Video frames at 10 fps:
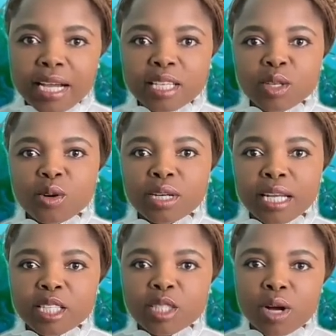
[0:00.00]
us on
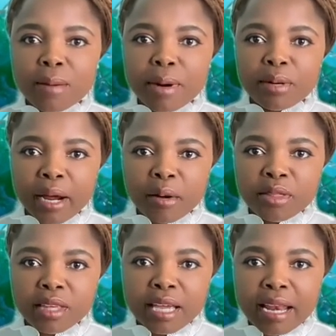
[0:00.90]
Let's Talk About Health
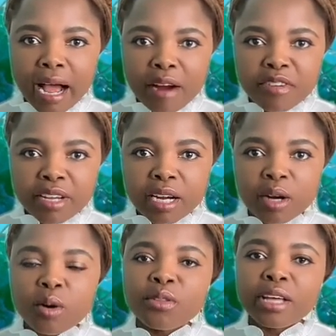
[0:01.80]
in Africa
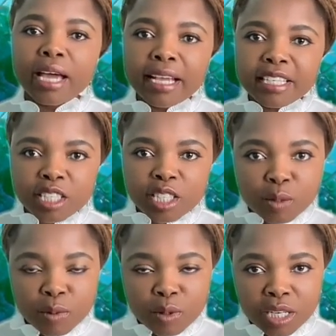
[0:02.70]
on the
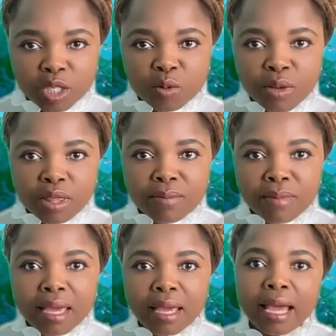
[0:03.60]
HSS podcast with
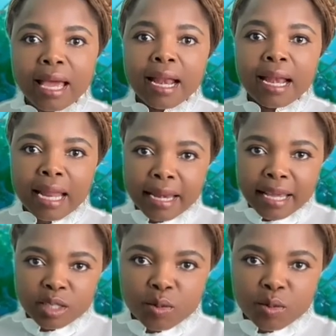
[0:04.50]
me, Lenias